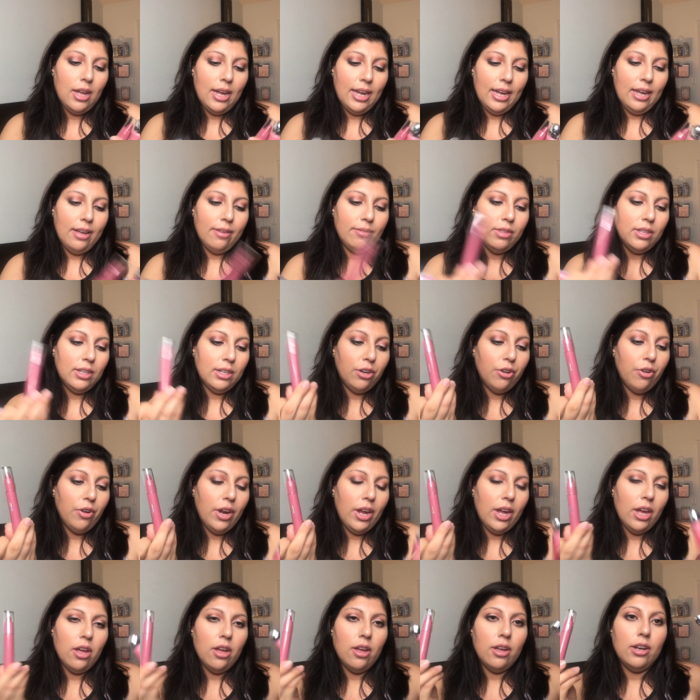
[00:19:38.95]
I have the
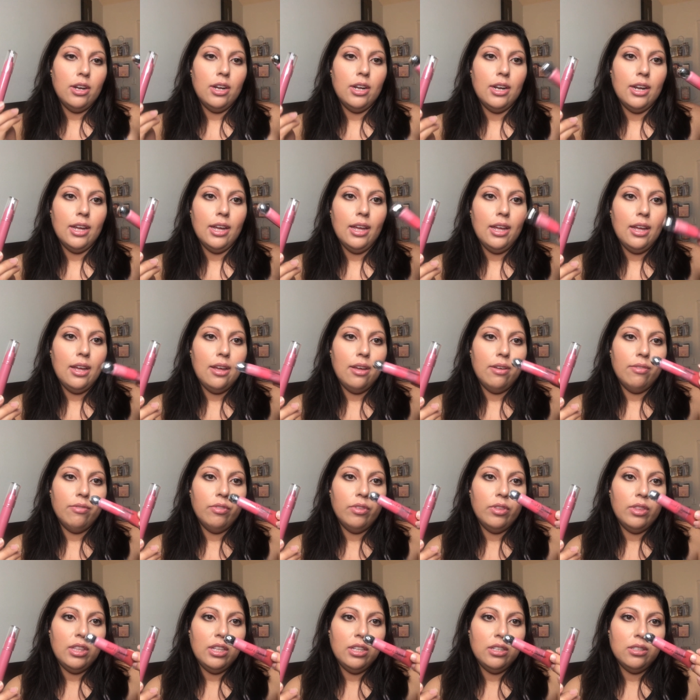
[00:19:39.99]
crayon, and I have
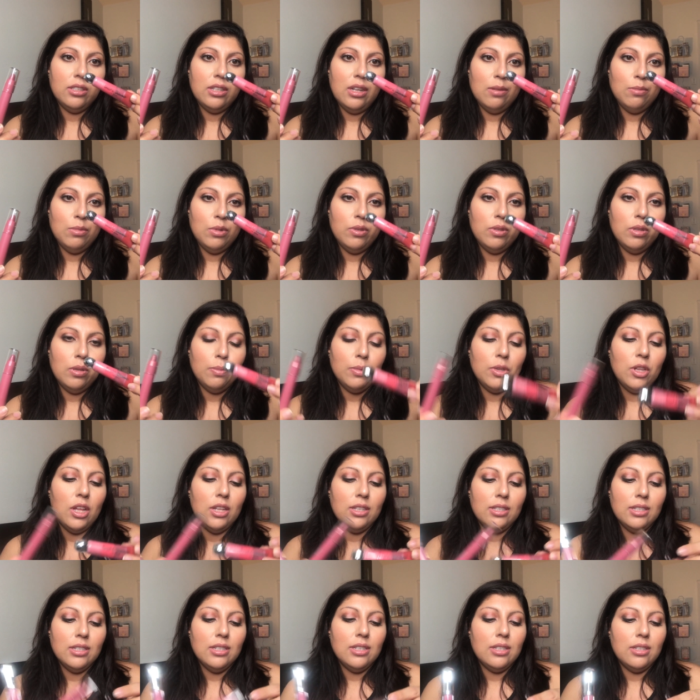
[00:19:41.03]
these types of lip
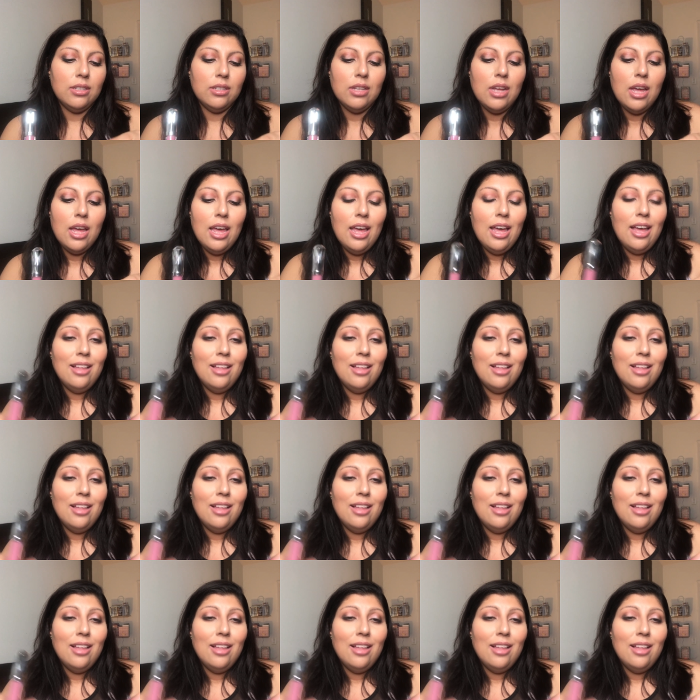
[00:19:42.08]
glosses.